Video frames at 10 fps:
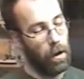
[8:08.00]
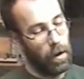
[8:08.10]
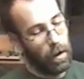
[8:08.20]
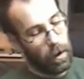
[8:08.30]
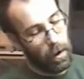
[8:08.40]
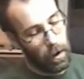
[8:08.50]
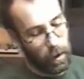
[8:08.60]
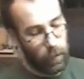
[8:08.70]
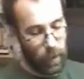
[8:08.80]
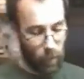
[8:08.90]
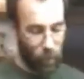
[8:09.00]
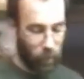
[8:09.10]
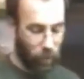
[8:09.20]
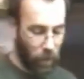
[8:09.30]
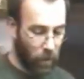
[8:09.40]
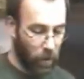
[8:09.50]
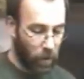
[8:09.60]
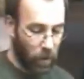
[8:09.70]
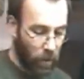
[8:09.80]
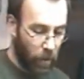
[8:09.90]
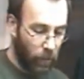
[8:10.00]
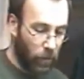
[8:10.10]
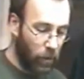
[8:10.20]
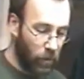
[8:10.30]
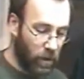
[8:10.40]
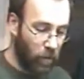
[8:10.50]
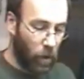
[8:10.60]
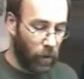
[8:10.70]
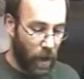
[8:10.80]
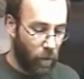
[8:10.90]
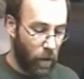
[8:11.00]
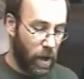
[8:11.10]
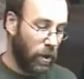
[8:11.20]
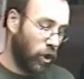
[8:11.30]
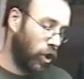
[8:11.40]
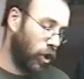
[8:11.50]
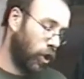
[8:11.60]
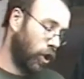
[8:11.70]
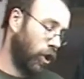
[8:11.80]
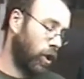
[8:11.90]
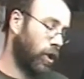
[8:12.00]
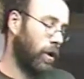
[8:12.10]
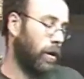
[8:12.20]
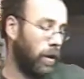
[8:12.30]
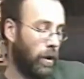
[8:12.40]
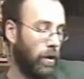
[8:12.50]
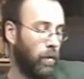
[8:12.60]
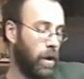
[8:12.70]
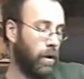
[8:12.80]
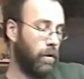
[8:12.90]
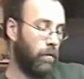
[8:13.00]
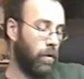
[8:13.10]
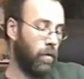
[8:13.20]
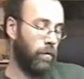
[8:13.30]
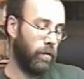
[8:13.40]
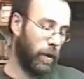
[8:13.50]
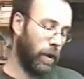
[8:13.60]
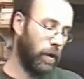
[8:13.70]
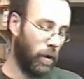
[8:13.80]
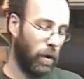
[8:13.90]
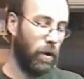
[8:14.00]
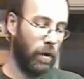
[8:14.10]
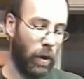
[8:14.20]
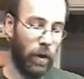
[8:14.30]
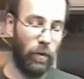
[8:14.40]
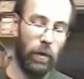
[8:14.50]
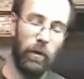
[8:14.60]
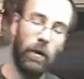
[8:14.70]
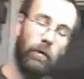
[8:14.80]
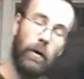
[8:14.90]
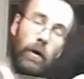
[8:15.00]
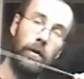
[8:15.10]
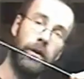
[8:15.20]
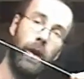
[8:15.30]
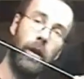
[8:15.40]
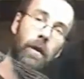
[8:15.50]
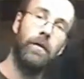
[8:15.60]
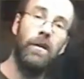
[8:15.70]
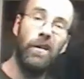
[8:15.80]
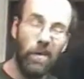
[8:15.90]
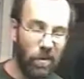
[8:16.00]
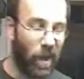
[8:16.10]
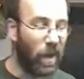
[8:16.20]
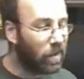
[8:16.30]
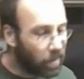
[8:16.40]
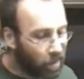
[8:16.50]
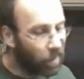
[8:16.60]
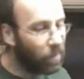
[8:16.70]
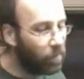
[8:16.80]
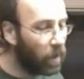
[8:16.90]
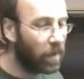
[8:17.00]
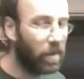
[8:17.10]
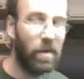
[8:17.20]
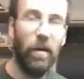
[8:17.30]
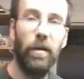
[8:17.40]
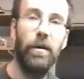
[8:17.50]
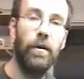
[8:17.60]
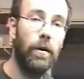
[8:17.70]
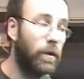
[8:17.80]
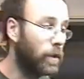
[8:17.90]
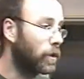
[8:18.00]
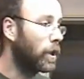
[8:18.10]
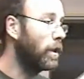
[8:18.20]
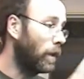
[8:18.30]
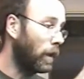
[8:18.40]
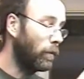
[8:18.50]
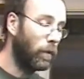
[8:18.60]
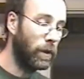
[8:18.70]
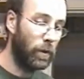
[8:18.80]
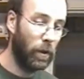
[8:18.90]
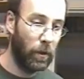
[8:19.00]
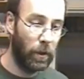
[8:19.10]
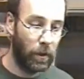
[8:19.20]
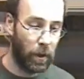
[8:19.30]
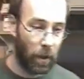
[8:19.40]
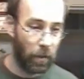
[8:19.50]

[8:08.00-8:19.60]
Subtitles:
And then when you rolled them on here, it would twist them all that way, and then you'd wind the rope, eh? And they would all stay. So you can do that too, but it doesn't look as good as the chain link ones on these nets.